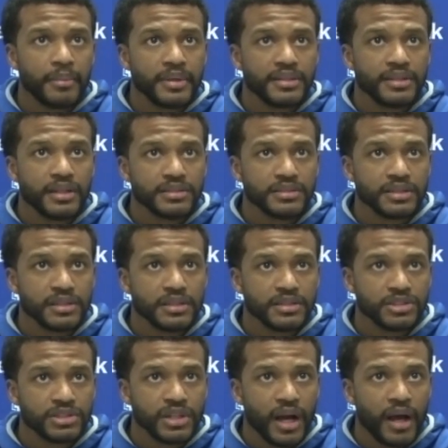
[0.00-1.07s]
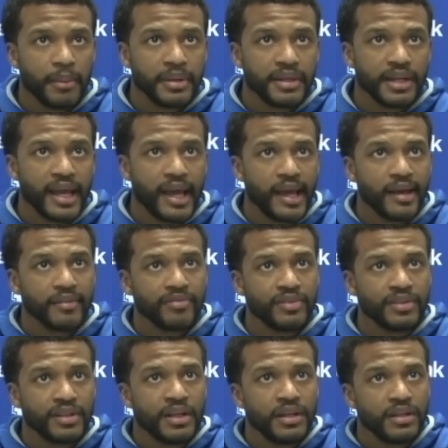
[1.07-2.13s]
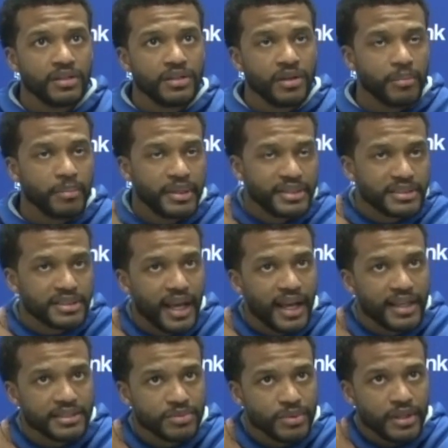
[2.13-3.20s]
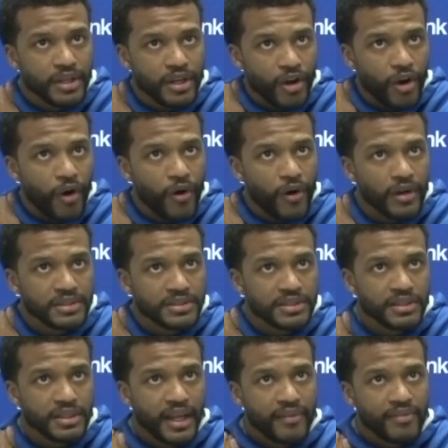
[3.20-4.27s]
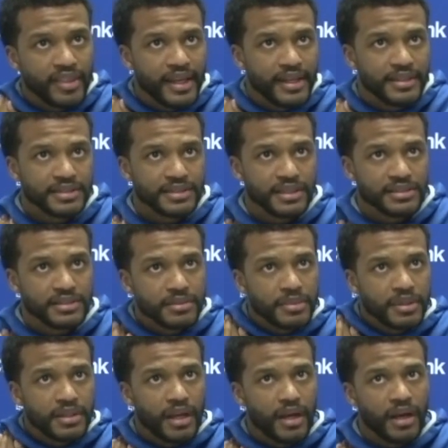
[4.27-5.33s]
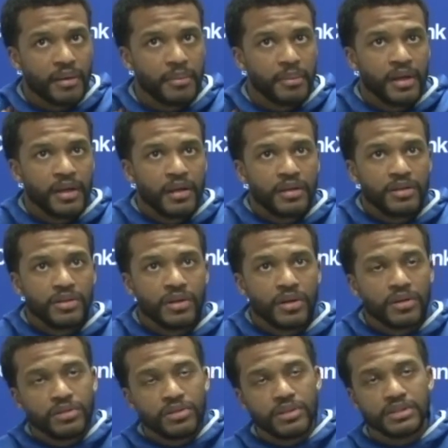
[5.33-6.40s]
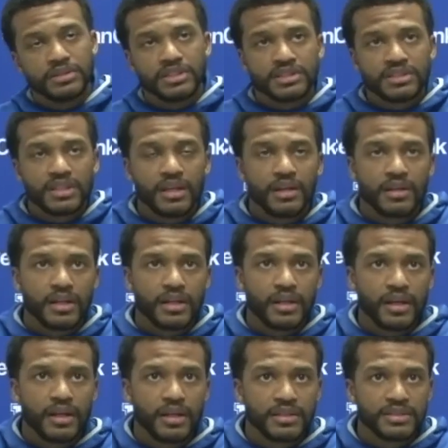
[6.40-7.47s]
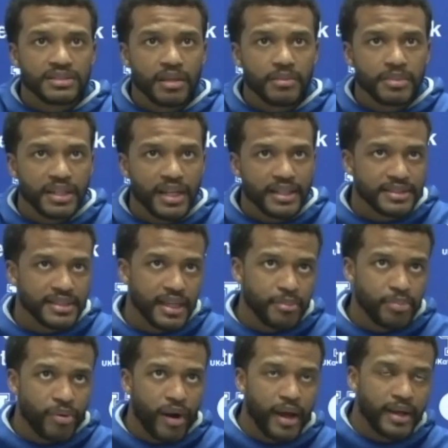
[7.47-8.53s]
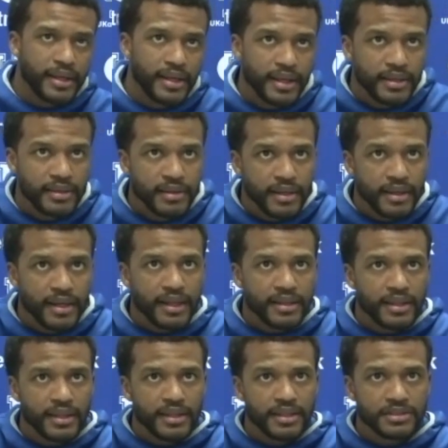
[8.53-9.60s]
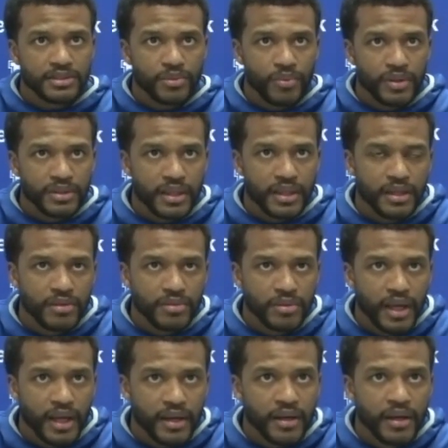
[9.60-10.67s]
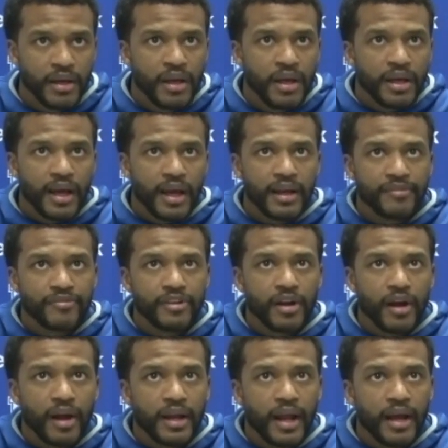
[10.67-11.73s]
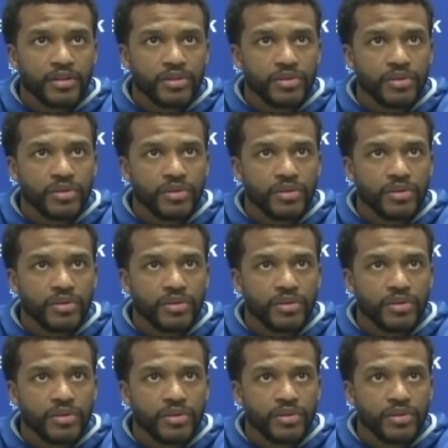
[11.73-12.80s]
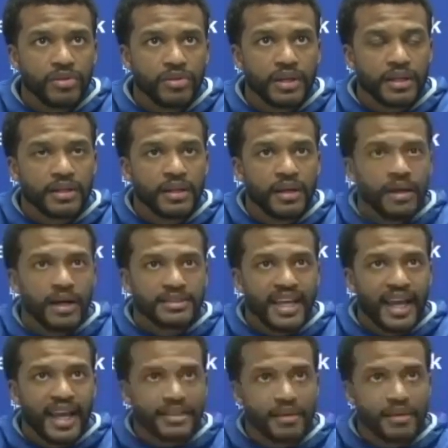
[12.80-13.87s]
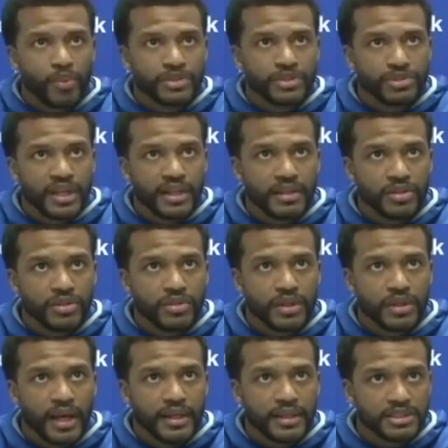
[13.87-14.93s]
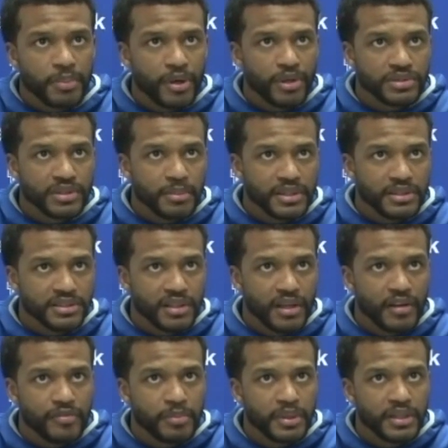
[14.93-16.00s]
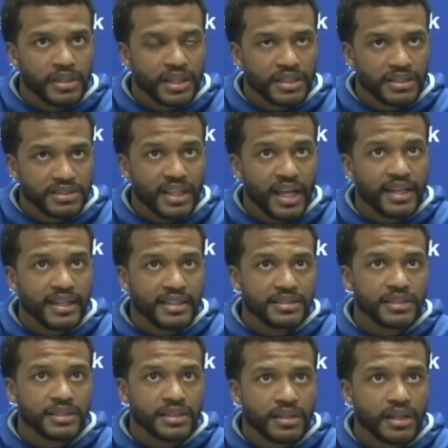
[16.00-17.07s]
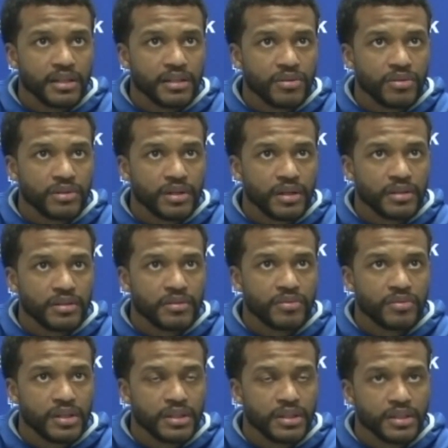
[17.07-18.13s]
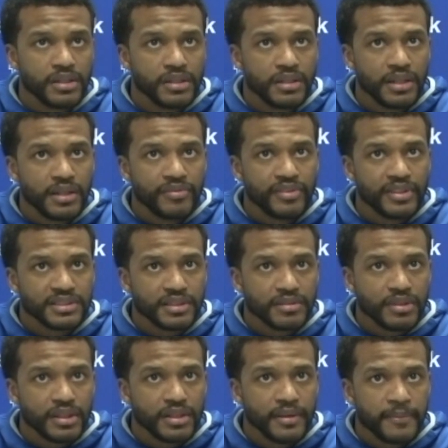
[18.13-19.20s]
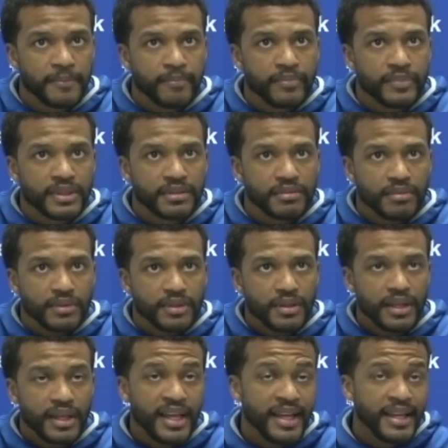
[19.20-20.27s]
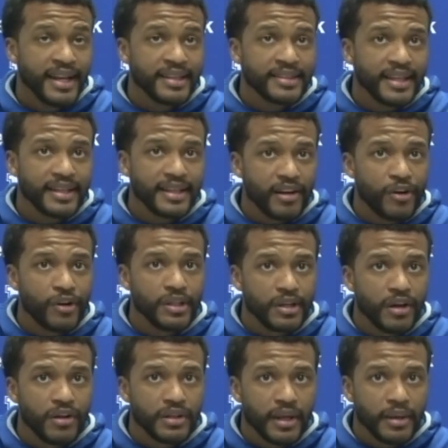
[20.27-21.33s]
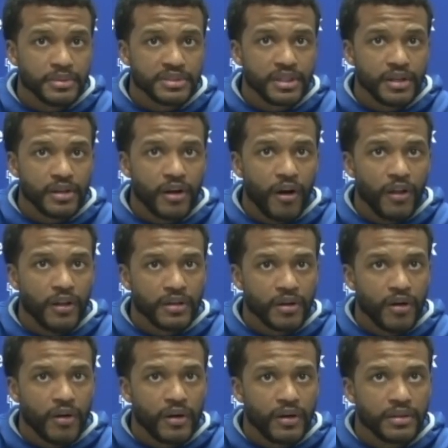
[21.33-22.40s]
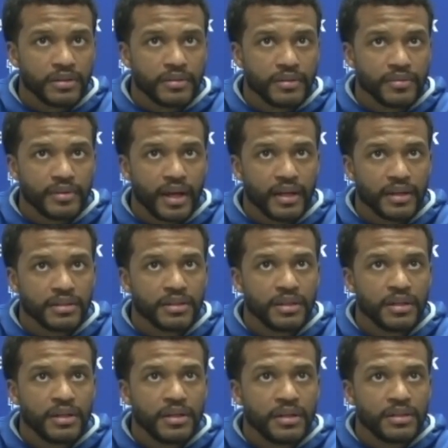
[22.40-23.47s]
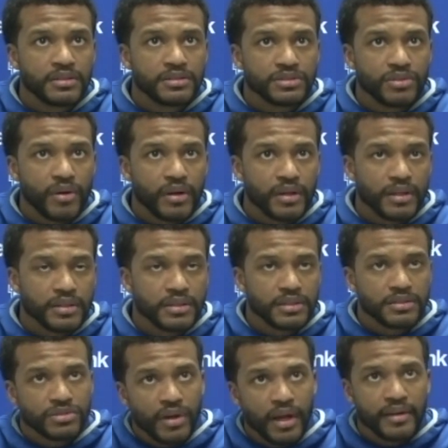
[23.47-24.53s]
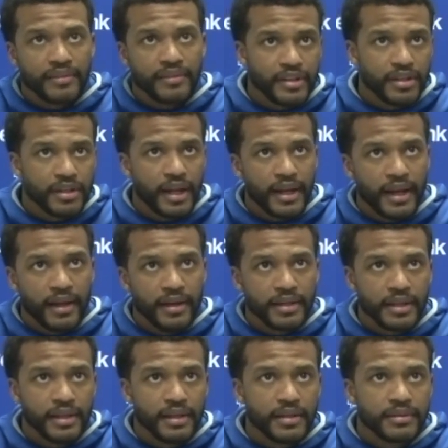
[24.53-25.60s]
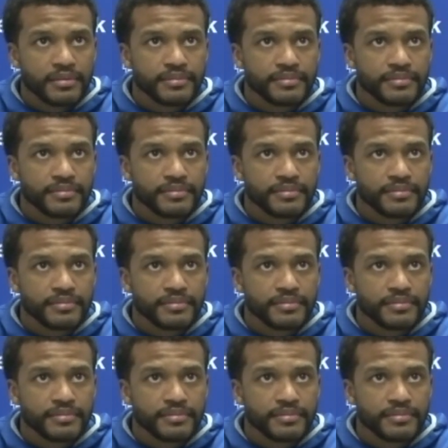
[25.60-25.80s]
He does a good job. And they have, you know, big size with their guards and athleticism. And, you know, you can just tell that they is something they take pride in. And I think that's the one thing you got to kind of figure out how you can attack them and what you can do to kind of expose some of this stuff. But it's not easy. They do it. They're really good defensively. And I think that early on, that was their calling card, you know, kind of started to try to figure that out again.